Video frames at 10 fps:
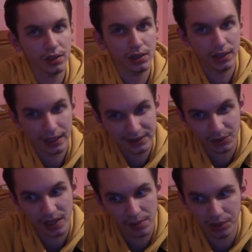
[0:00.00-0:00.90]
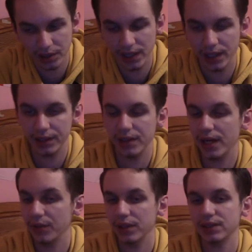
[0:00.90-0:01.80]
That's the way I'm looking at it.
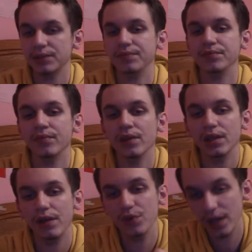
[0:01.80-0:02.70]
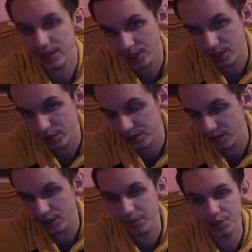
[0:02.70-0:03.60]
Anyways, if you guys did enjoy this
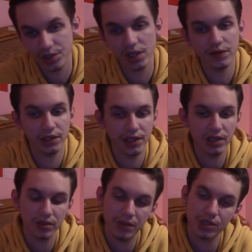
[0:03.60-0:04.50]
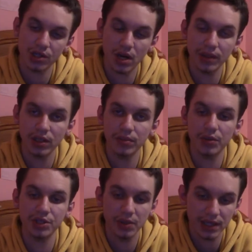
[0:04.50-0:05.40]
video, be sure to give it a like. Be sure to comment down below
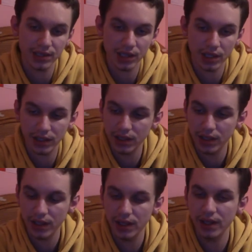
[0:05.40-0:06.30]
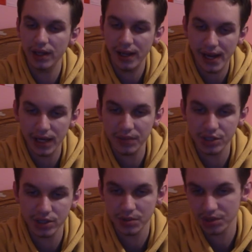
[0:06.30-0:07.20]
what you guys thought. And be sure
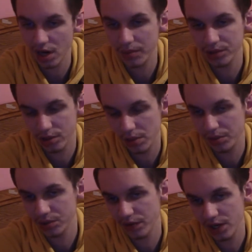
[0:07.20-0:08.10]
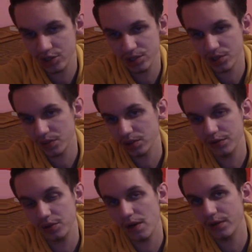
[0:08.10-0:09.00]
to subscribe and turn on post notifications as well if
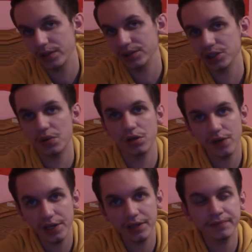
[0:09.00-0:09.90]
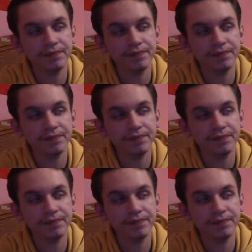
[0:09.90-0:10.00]
you have not done so already.